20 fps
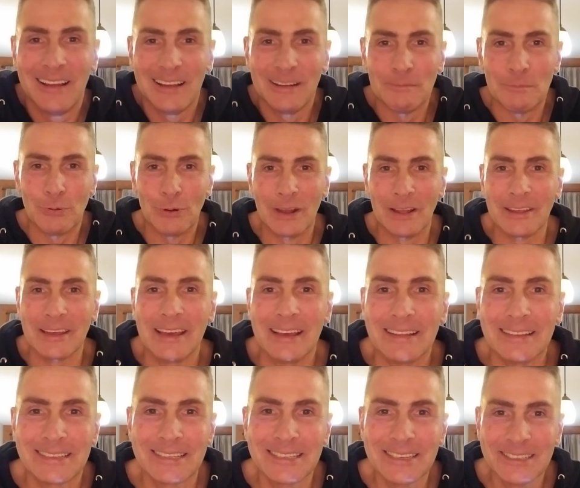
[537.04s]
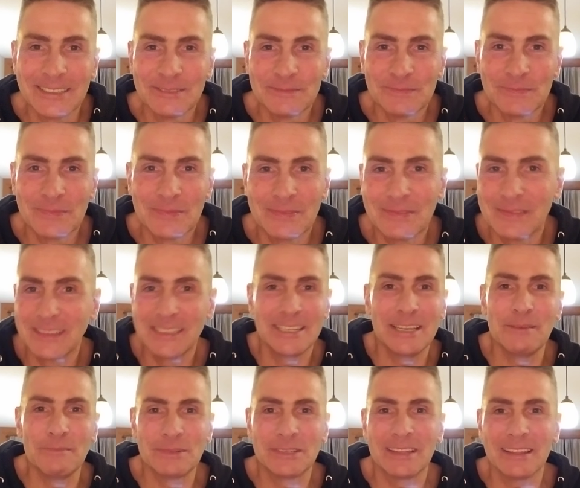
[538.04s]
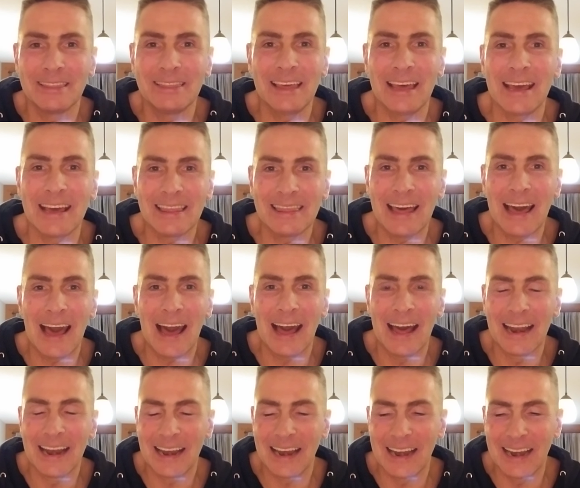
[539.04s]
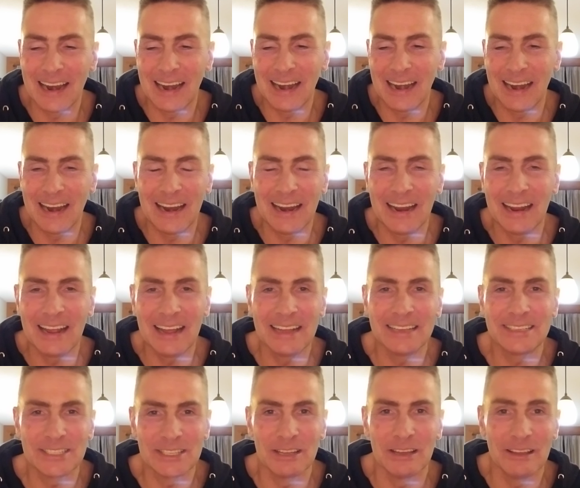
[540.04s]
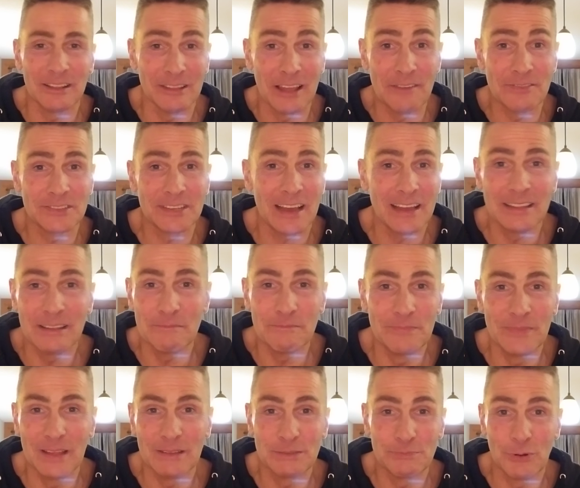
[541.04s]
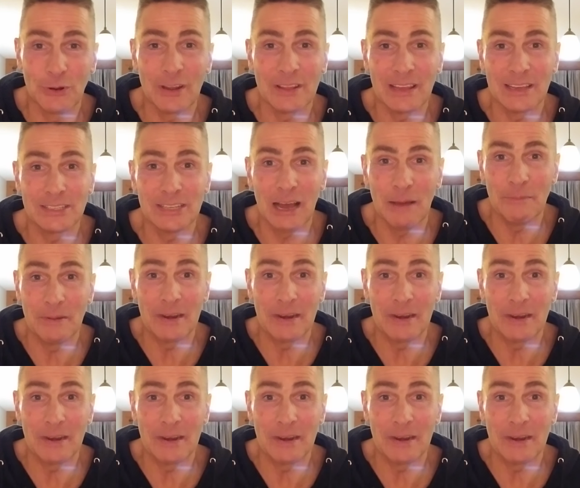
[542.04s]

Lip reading: brilliance, seems to think that it's the left side that's putting this up.